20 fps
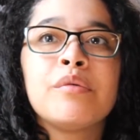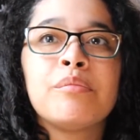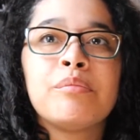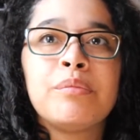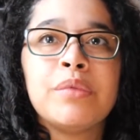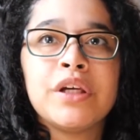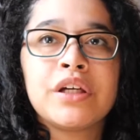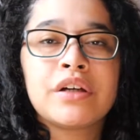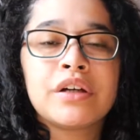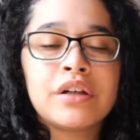
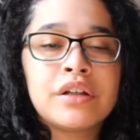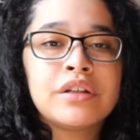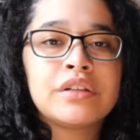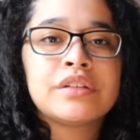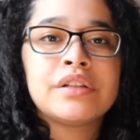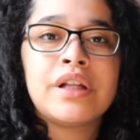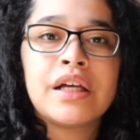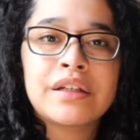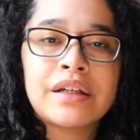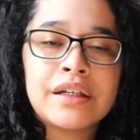Because
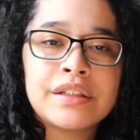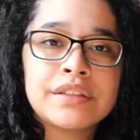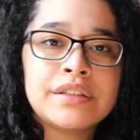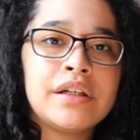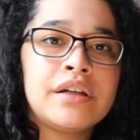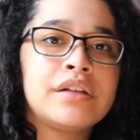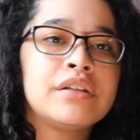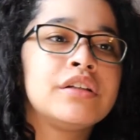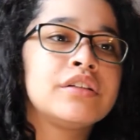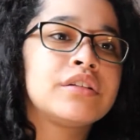like I
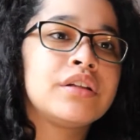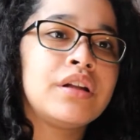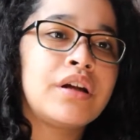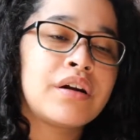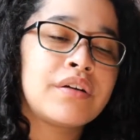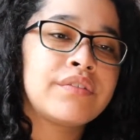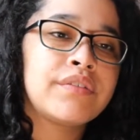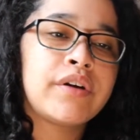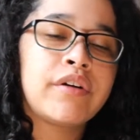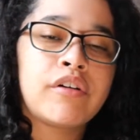said, there's a lot
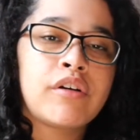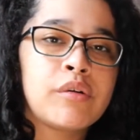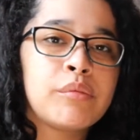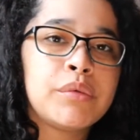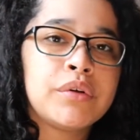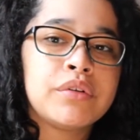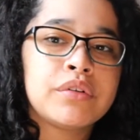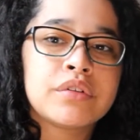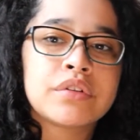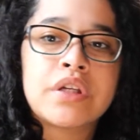of
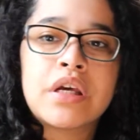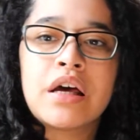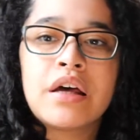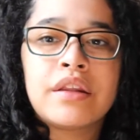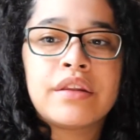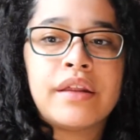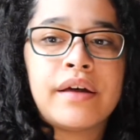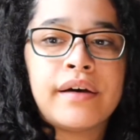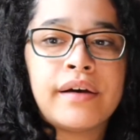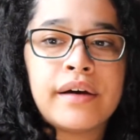variables
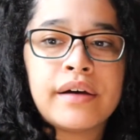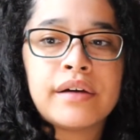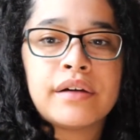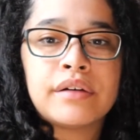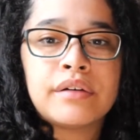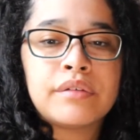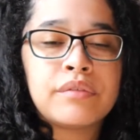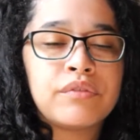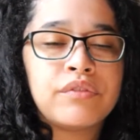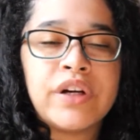that
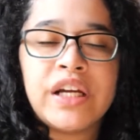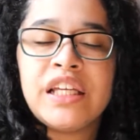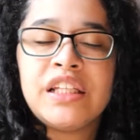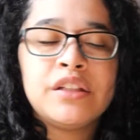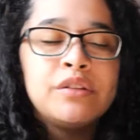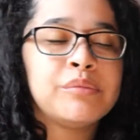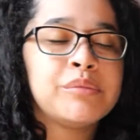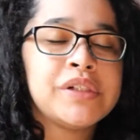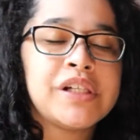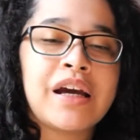
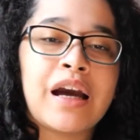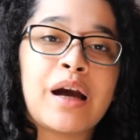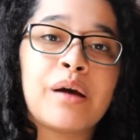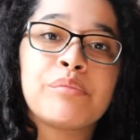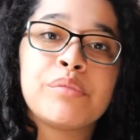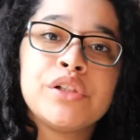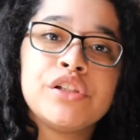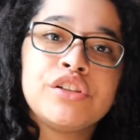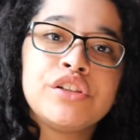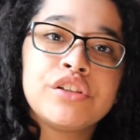randomly
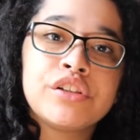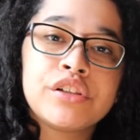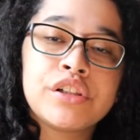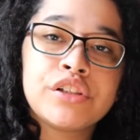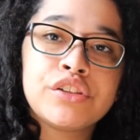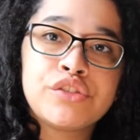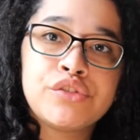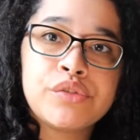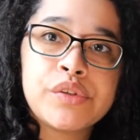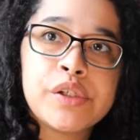happen during
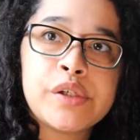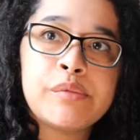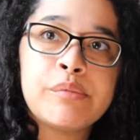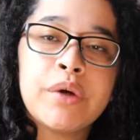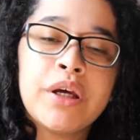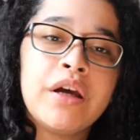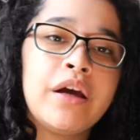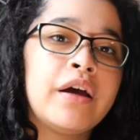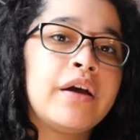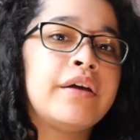stream,
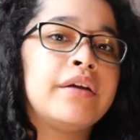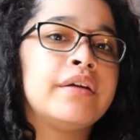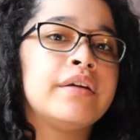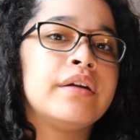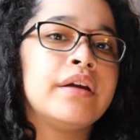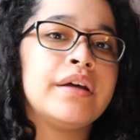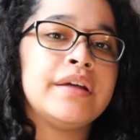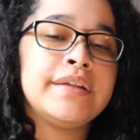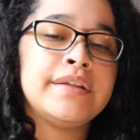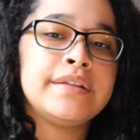and
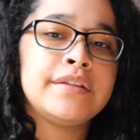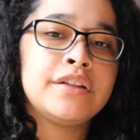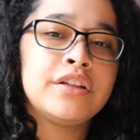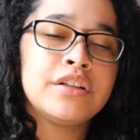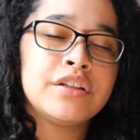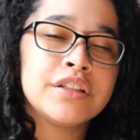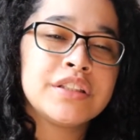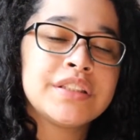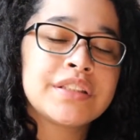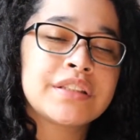a
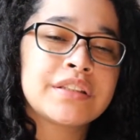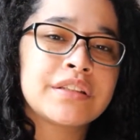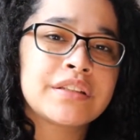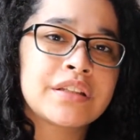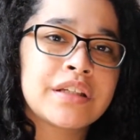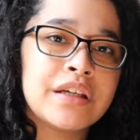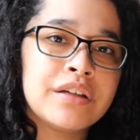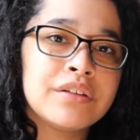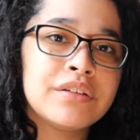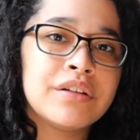good
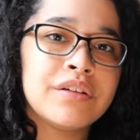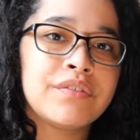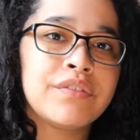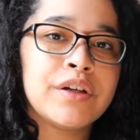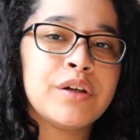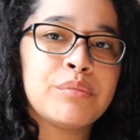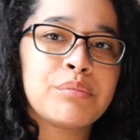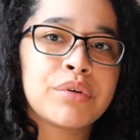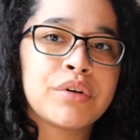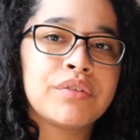skill of
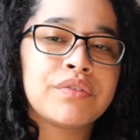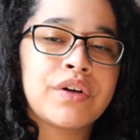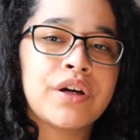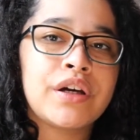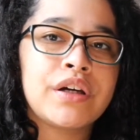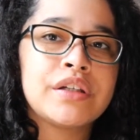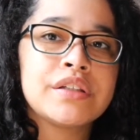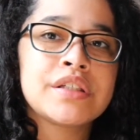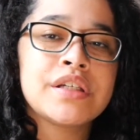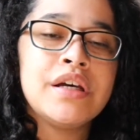
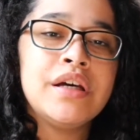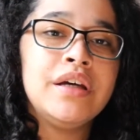improvise